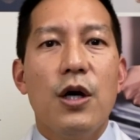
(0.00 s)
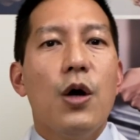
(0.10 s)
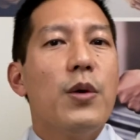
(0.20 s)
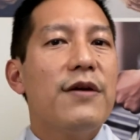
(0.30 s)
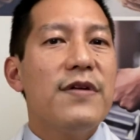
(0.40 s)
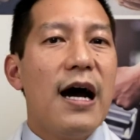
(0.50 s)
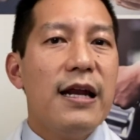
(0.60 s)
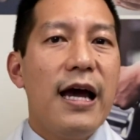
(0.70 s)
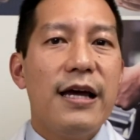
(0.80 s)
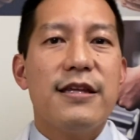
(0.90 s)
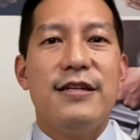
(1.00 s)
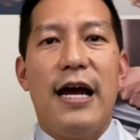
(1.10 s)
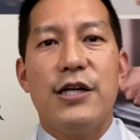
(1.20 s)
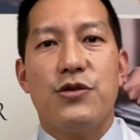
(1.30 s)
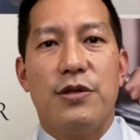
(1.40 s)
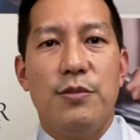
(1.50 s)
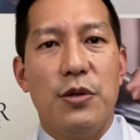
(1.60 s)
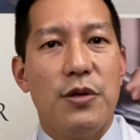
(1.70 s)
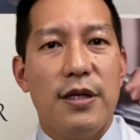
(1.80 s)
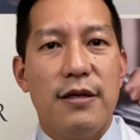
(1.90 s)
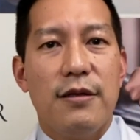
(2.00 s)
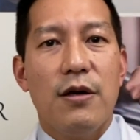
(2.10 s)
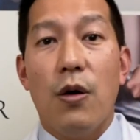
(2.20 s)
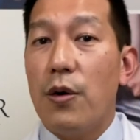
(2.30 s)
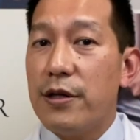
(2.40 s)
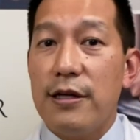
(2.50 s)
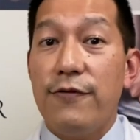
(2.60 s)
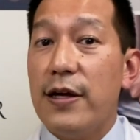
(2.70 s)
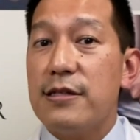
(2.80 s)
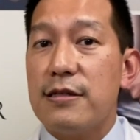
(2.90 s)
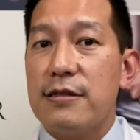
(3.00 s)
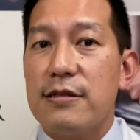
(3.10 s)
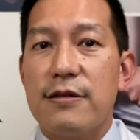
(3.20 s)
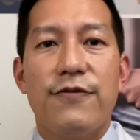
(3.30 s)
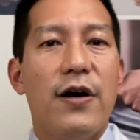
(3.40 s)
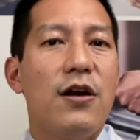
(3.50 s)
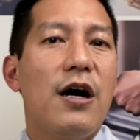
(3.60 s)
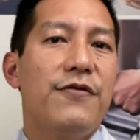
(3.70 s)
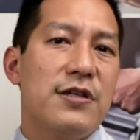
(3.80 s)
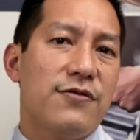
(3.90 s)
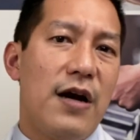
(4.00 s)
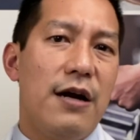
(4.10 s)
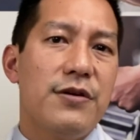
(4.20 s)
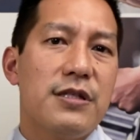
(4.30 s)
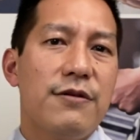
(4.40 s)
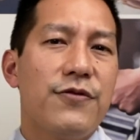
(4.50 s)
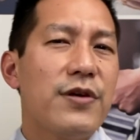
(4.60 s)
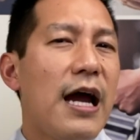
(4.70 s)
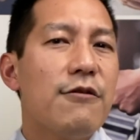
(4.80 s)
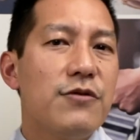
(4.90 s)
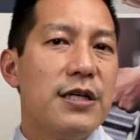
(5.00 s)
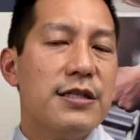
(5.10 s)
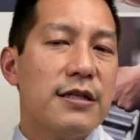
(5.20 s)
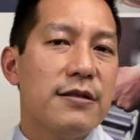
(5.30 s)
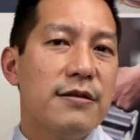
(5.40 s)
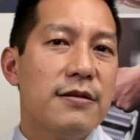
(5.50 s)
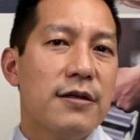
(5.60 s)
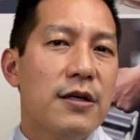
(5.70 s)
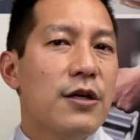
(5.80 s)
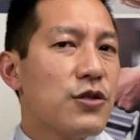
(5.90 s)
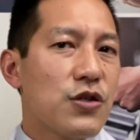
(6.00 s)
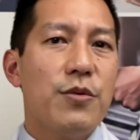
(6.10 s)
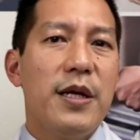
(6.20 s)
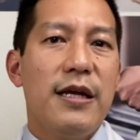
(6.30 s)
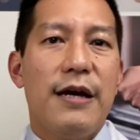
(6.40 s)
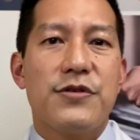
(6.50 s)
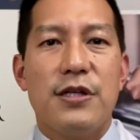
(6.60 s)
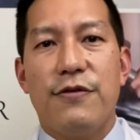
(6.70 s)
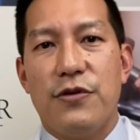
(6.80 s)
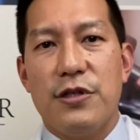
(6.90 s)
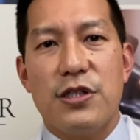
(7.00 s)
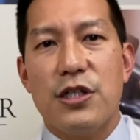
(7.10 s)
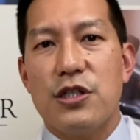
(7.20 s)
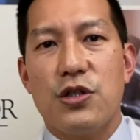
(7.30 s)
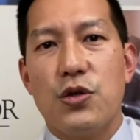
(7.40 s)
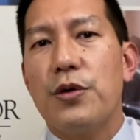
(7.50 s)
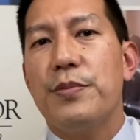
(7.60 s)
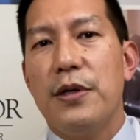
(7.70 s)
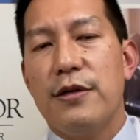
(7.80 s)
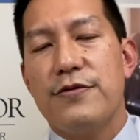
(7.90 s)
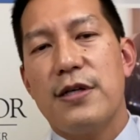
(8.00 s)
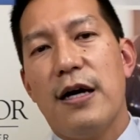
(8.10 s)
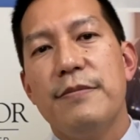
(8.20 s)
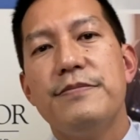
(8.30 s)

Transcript: we have not had the natural immunity or the defenses to fight off this virus, and for that reason, so many have suffered in such a short period of time.